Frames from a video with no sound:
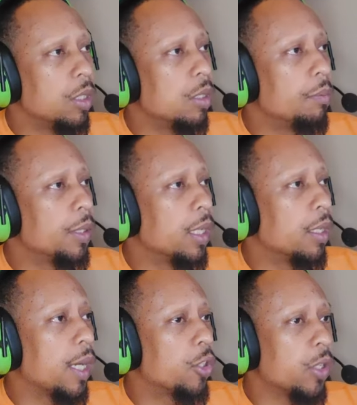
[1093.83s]
Again,
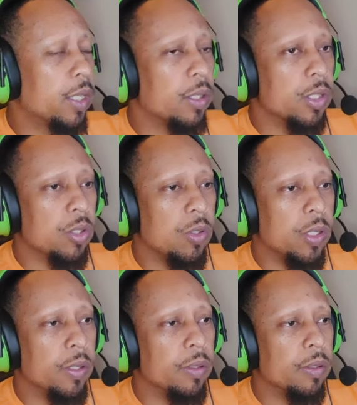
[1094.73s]
I trade this
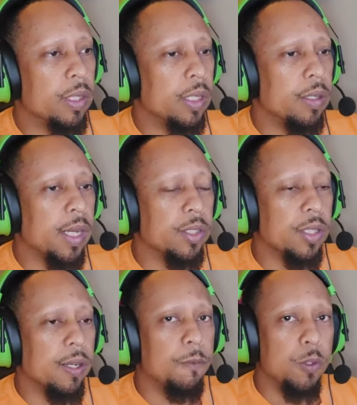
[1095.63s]
on the
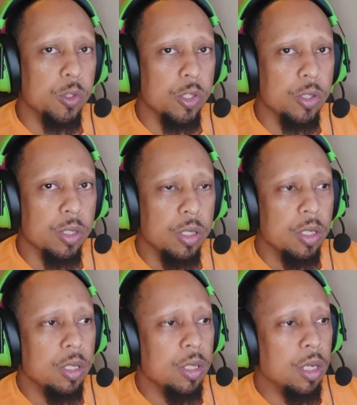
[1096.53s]
NASDAQ futures,
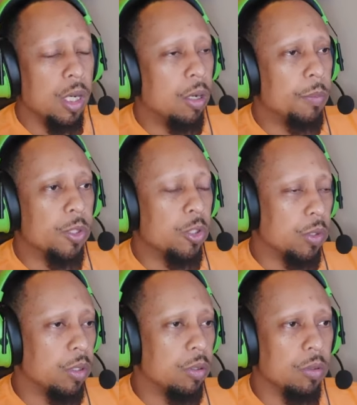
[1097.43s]
but you
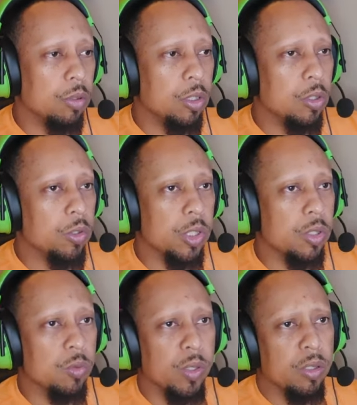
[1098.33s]
can just
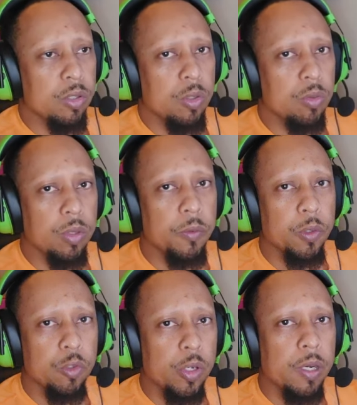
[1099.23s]
as well do, if you're
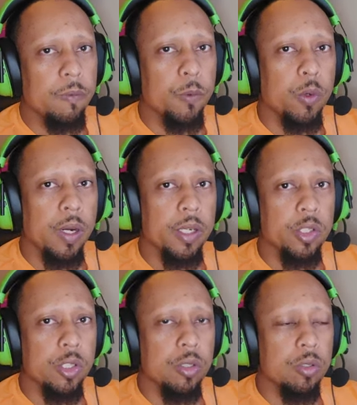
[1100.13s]
trading Forex,
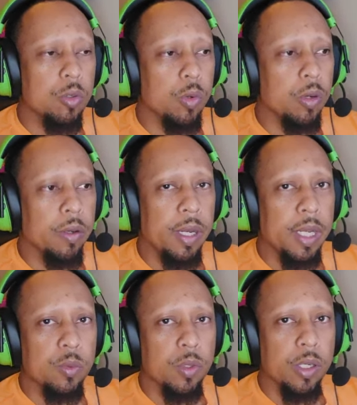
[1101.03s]
just do it on
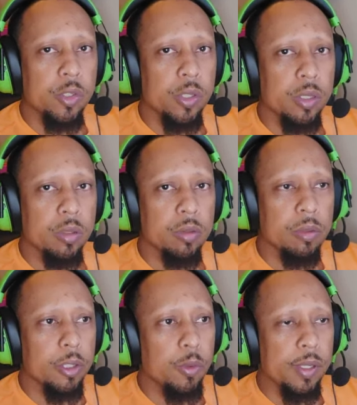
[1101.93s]
NAS 100
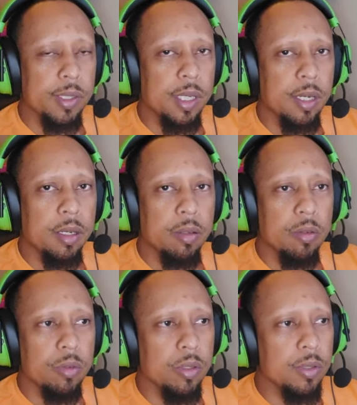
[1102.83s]
or US Tech,
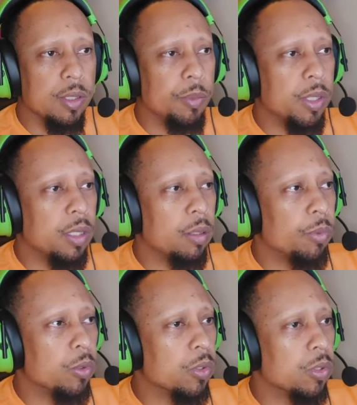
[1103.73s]
some of the
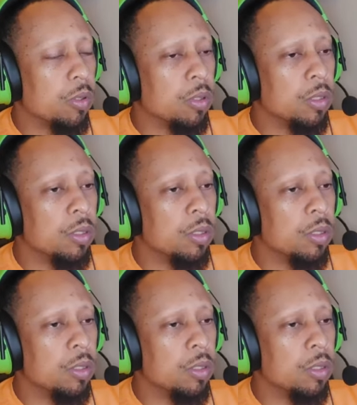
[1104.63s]
brokers call it.